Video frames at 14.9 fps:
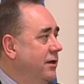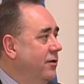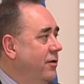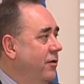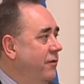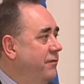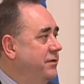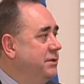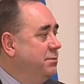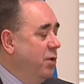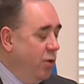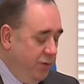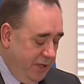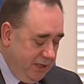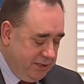of
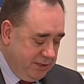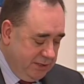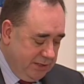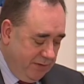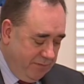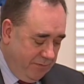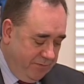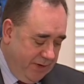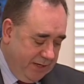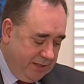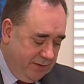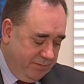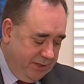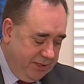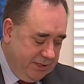small nations have
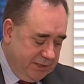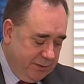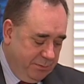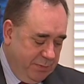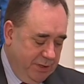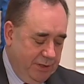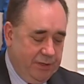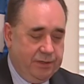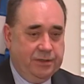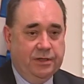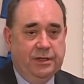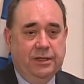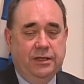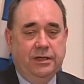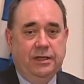effectively disappeared,
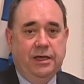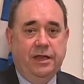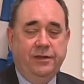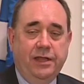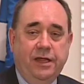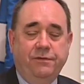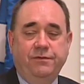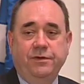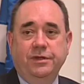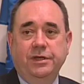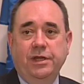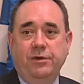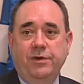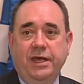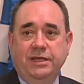and therefore they're
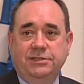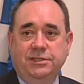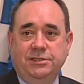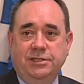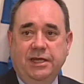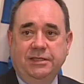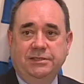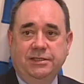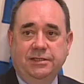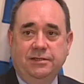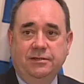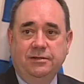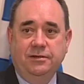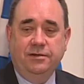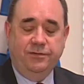now exercising
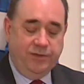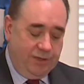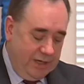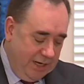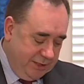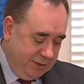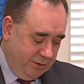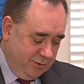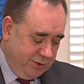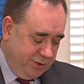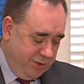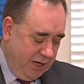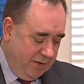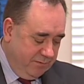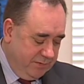their natural
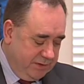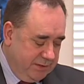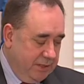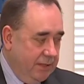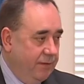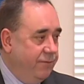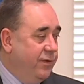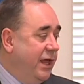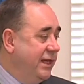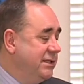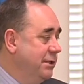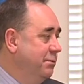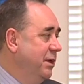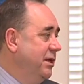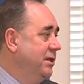strengths.
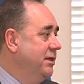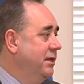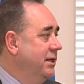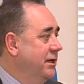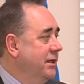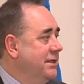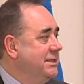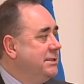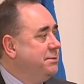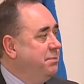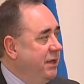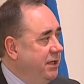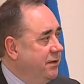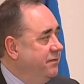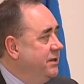flexibility,
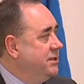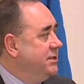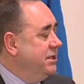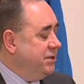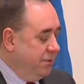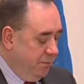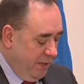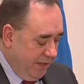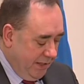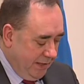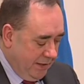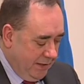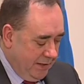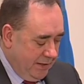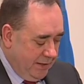speed of decision-making,
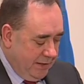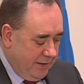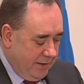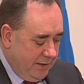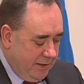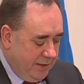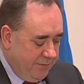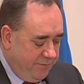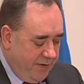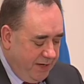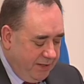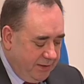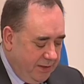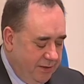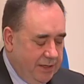
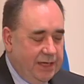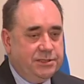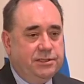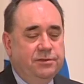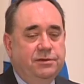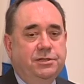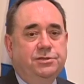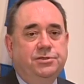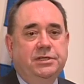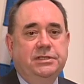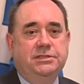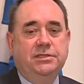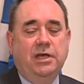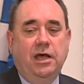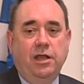defined national
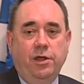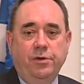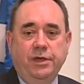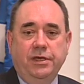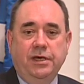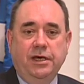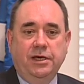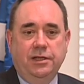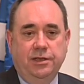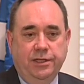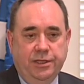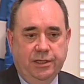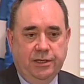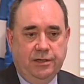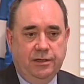interests allowing a
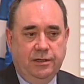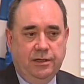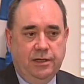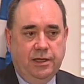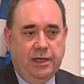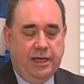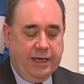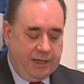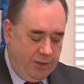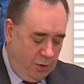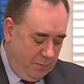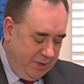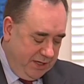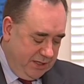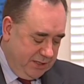clear
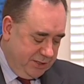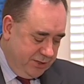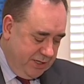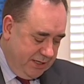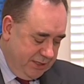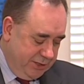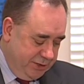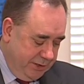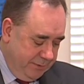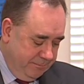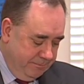economic strategy.